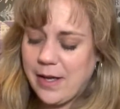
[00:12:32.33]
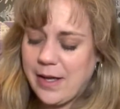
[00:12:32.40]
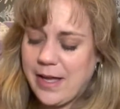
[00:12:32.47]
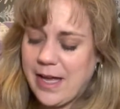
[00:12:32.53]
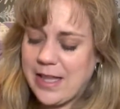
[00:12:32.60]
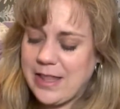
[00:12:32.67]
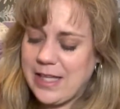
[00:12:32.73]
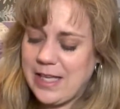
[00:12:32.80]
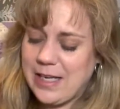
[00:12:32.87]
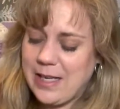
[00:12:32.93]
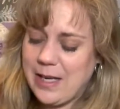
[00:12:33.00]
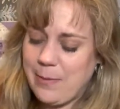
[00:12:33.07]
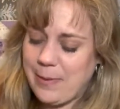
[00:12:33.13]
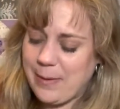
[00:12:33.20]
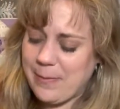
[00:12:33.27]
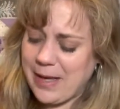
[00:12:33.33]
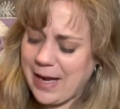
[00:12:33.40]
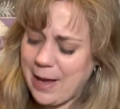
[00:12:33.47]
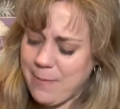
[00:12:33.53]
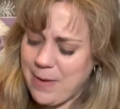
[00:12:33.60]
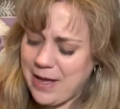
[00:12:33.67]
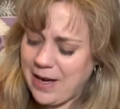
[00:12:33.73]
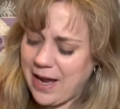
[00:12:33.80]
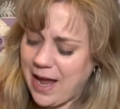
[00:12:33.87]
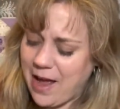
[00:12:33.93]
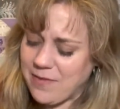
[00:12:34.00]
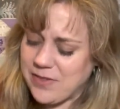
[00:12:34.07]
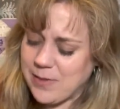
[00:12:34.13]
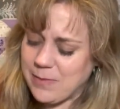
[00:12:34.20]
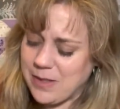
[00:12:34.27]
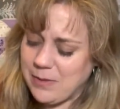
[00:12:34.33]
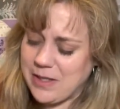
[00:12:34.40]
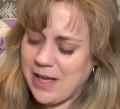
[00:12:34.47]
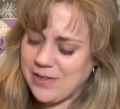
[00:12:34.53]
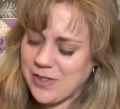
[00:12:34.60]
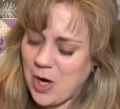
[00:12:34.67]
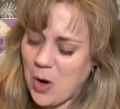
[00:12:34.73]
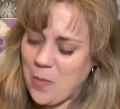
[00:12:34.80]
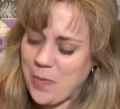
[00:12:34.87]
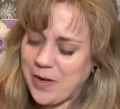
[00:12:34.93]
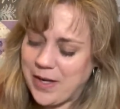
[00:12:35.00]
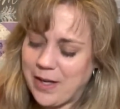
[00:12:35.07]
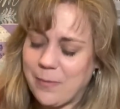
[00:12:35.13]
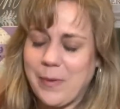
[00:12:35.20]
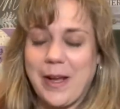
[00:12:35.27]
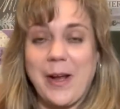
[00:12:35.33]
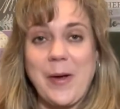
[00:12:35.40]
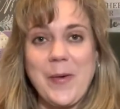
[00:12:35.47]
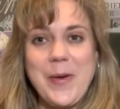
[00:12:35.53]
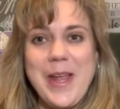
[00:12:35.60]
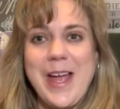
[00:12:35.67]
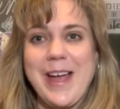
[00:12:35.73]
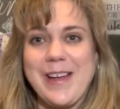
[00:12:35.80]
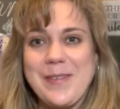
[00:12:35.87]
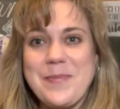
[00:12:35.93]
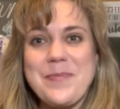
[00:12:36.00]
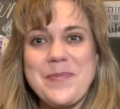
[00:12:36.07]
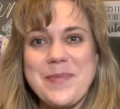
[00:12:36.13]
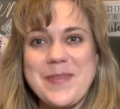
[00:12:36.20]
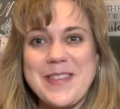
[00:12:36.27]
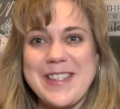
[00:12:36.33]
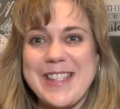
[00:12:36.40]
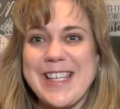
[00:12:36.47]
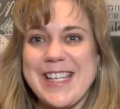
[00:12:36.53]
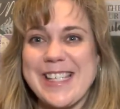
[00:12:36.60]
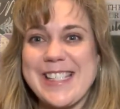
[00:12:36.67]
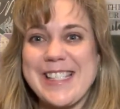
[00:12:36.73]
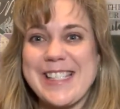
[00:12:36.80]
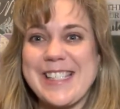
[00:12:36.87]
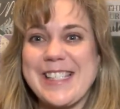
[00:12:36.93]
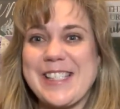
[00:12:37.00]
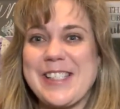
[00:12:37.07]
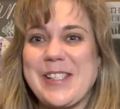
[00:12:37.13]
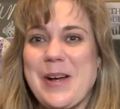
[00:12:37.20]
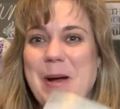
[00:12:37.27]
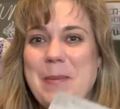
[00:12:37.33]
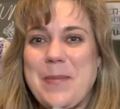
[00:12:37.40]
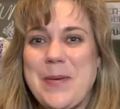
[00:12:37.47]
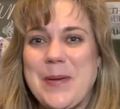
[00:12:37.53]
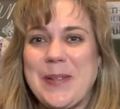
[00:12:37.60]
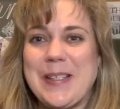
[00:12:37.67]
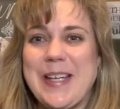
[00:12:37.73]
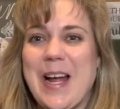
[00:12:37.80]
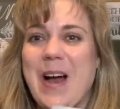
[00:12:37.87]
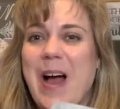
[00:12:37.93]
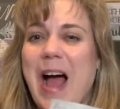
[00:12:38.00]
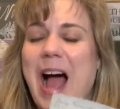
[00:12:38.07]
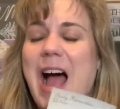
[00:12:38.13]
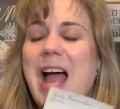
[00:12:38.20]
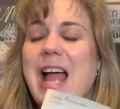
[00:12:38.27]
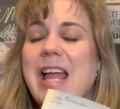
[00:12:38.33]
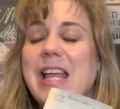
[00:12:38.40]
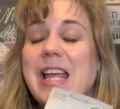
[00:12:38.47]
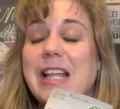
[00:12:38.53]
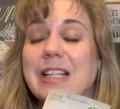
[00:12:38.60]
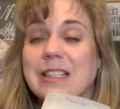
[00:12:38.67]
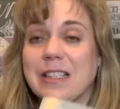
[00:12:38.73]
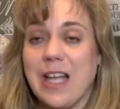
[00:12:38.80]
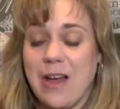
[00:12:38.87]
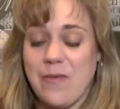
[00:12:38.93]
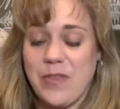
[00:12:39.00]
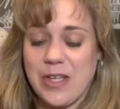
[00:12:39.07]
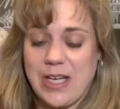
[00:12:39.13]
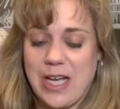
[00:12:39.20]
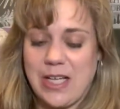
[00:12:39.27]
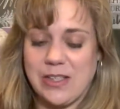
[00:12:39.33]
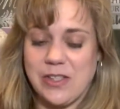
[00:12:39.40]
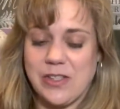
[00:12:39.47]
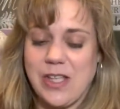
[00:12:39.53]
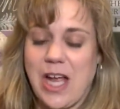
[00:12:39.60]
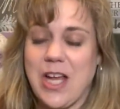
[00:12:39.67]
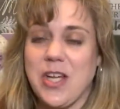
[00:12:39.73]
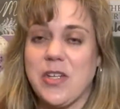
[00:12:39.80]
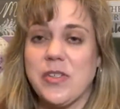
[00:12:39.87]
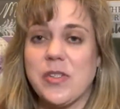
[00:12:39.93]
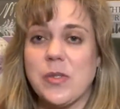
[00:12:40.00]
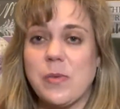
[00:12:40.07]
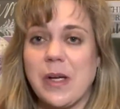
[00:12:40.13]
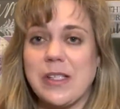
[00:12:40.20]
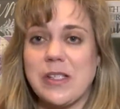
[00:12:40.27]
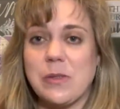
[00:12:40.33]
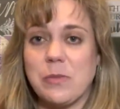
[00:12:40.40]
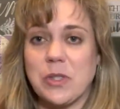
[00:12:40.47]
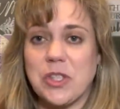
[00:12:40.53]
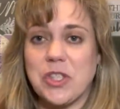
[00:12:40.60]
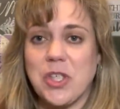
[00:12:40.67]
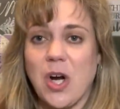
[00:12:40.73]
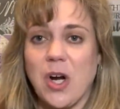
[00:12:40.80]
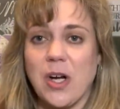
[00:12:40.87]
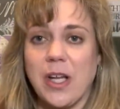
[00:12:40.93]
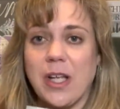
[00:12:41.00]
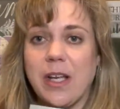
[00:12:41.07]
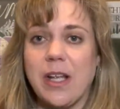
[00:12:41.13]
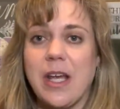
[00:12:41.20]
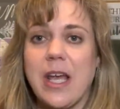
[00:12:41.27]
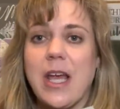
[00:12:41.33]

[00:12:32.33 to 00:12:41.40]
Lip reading: And then, but I'm like, I bet I have something that has hope in it. I'm like, oh yeah, this. So I pulled it out. I love the colors. I used the ones that were charted,